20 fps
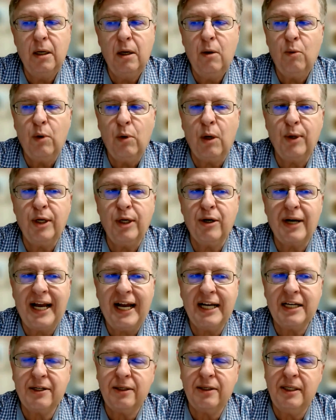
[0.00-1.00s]
what we are
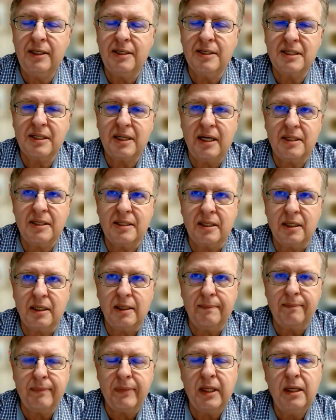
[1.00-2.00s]
actually
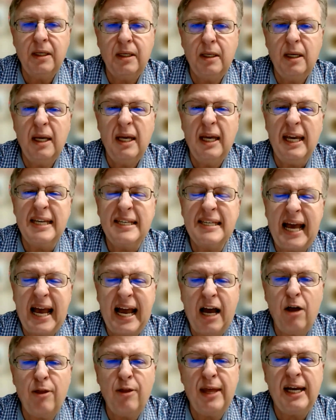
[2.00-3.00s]
discussing is
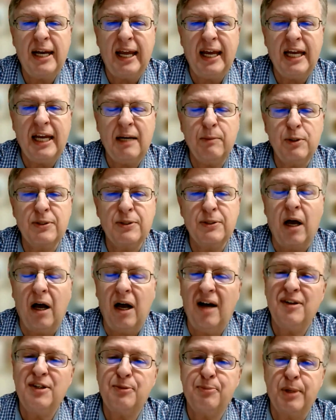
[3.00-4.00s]
how that animal's
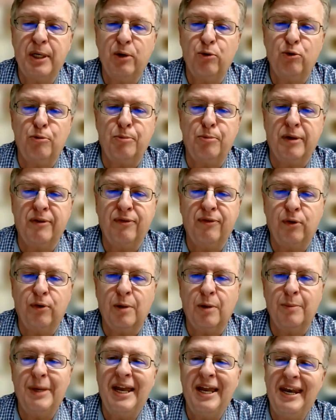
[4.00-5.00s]
offspring will
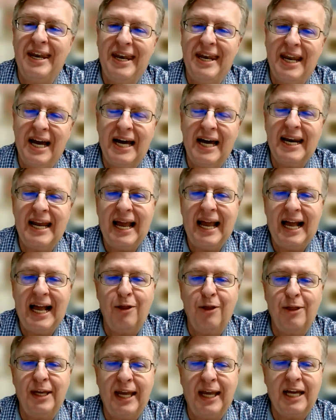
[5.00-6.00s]
perform, not how
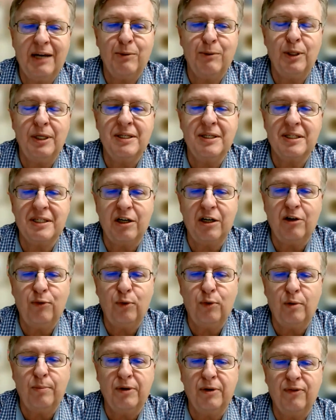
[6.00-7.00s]
the animal itself
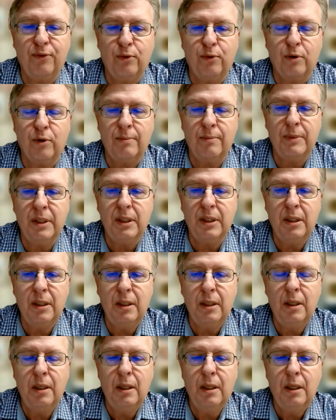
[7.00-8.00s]
will perform.
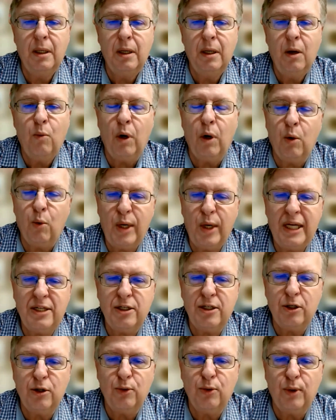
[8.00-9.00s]
What we
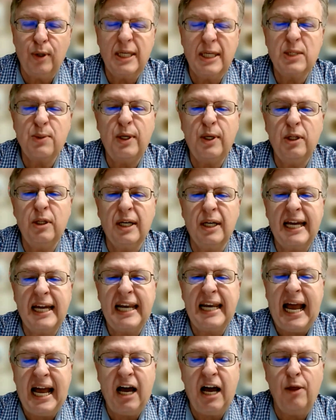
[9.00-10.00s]
do is we look at
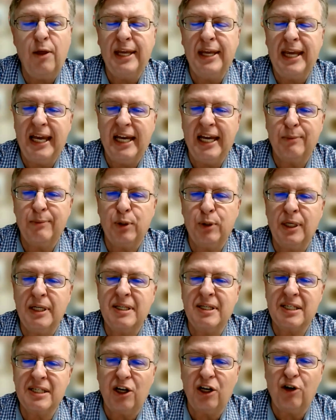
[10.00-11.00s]
how the animal
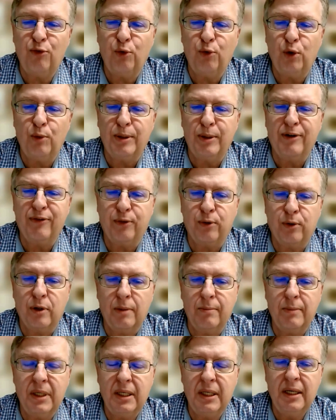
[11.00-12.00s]
itself will
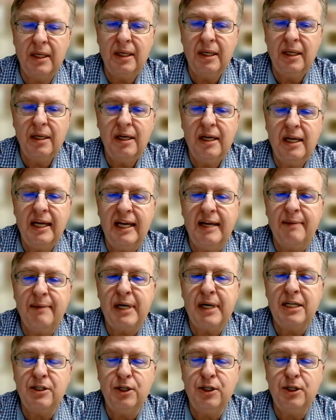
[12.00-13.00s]
perform. And
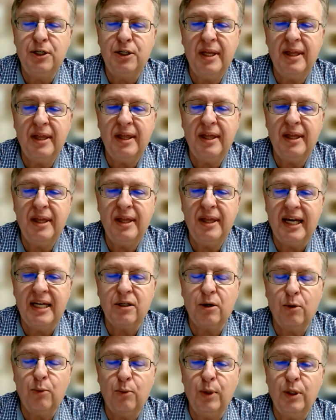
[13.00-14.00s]
by doing
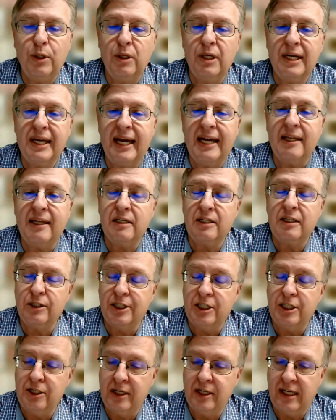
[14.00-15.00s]
that, we look at the
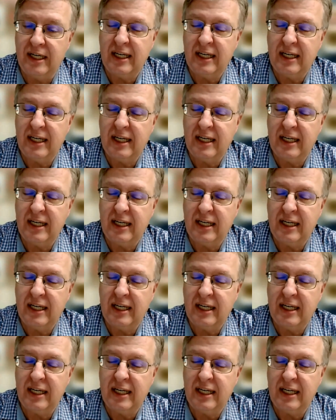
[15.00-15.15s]
genetic